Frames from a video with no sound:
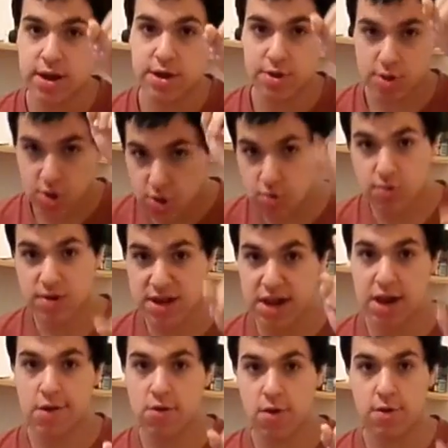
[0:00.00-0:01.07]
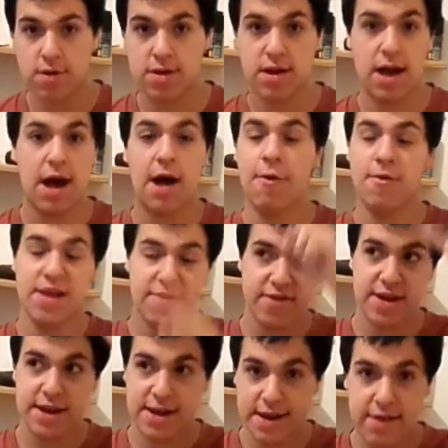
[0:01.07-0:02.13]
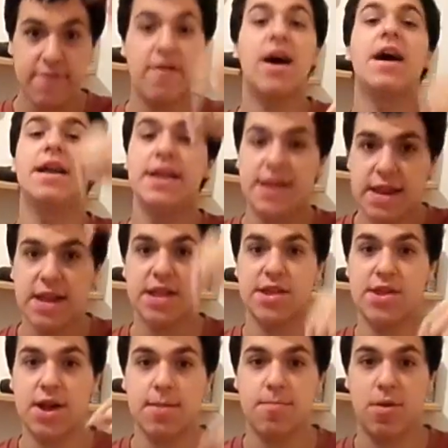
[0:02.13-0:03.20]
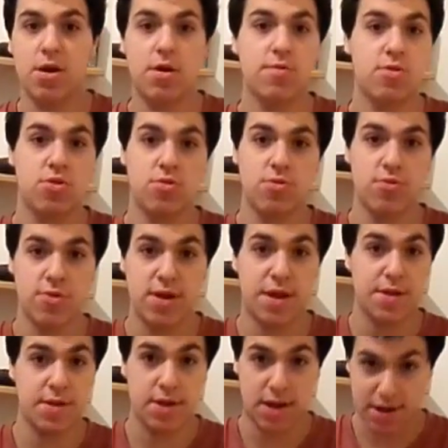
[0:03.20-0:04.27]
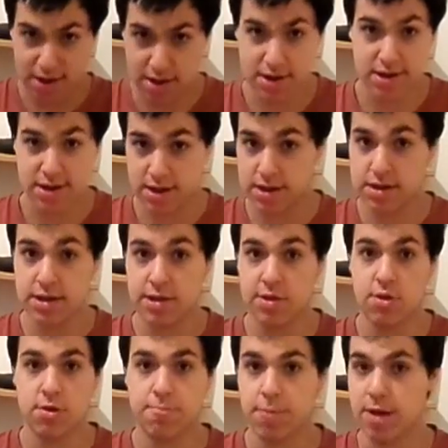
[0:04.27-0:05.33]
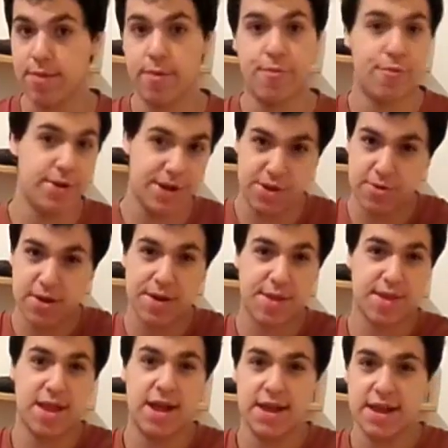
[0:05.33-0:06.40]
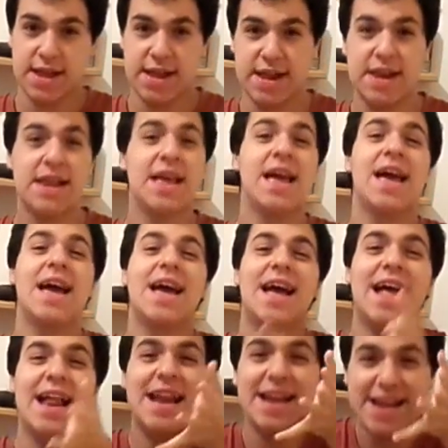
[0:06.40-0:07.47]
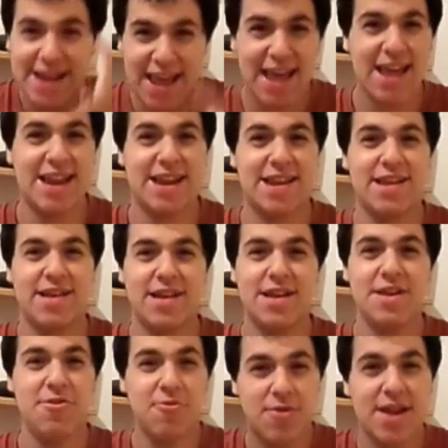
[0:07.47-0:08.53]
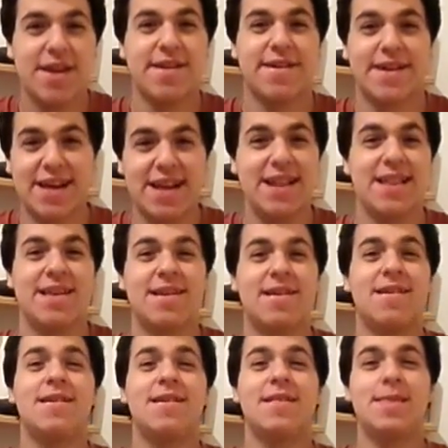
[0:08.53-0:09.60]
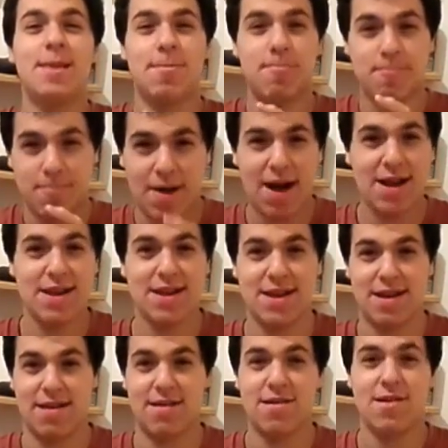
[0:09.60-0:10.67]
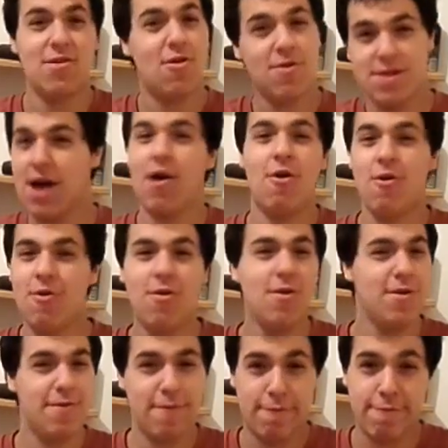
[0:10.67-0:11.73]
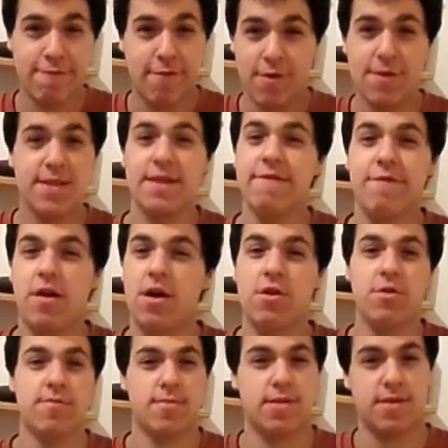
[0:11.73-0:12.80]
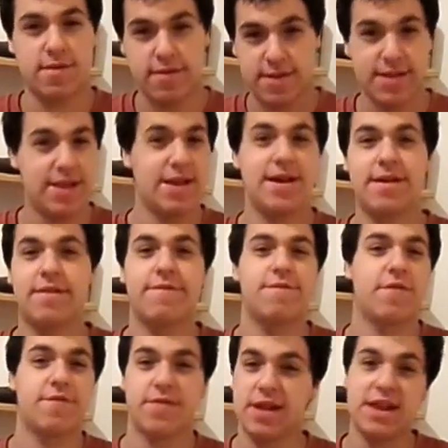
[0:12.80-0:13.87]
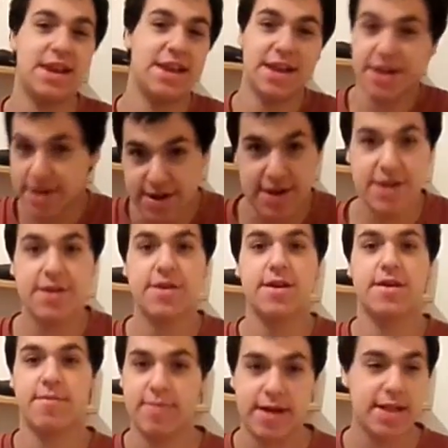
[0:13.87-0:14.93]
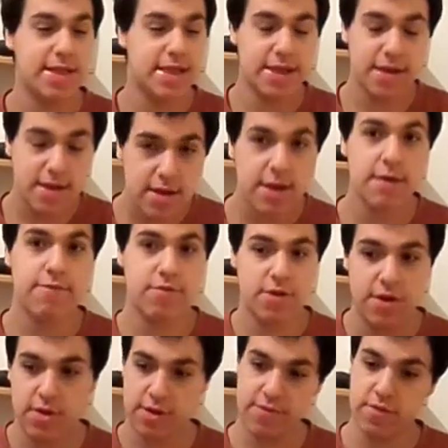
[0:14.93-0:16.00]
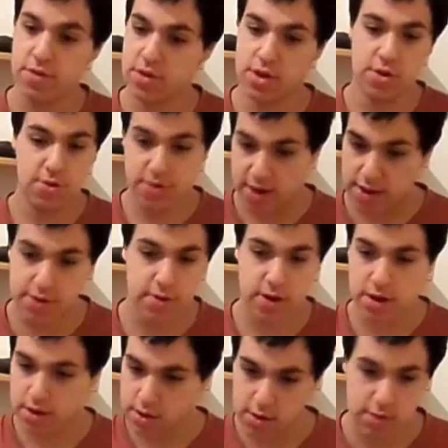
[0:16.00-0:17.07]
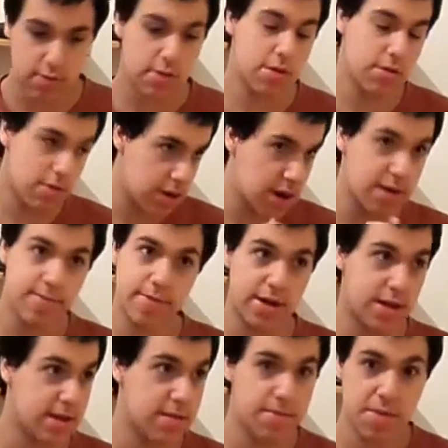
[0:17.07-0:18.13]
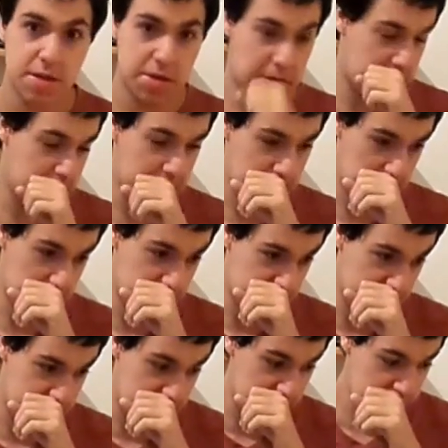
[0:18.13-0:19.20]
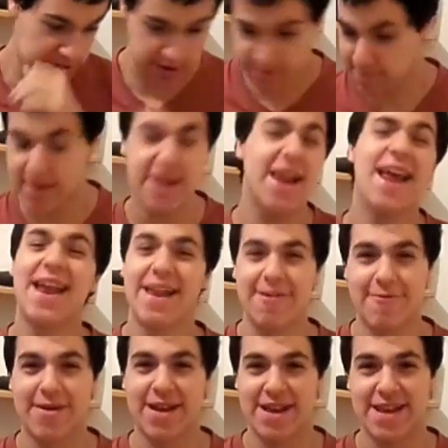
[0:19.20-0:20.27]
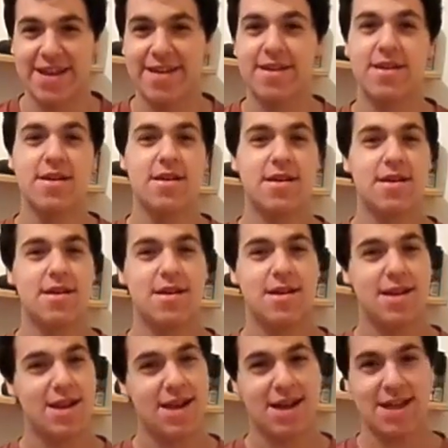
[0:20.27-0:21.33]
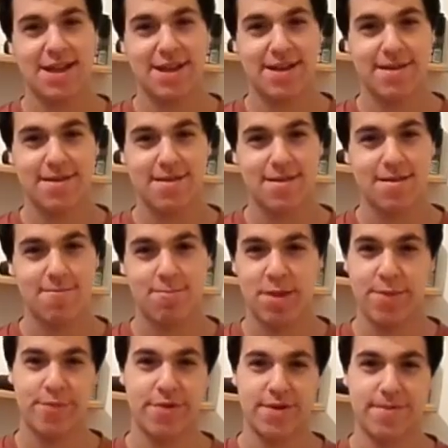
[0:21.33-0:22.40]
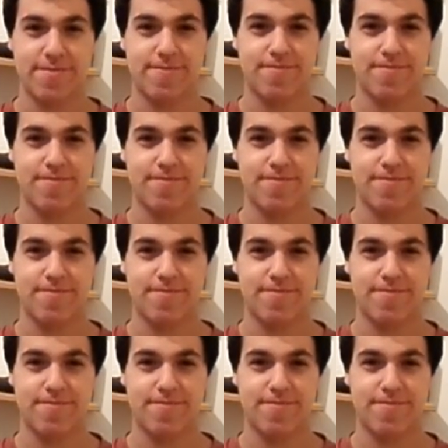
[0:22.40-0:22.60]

Soon Can Rock. I will even leave a link down below to Cut Premium, which you can sign in, and then you can read the manga, the whole 40 volumes there for free, legally, you know, but if you want to do that, you can, you know, Google, but not legal, but anyway, like, people,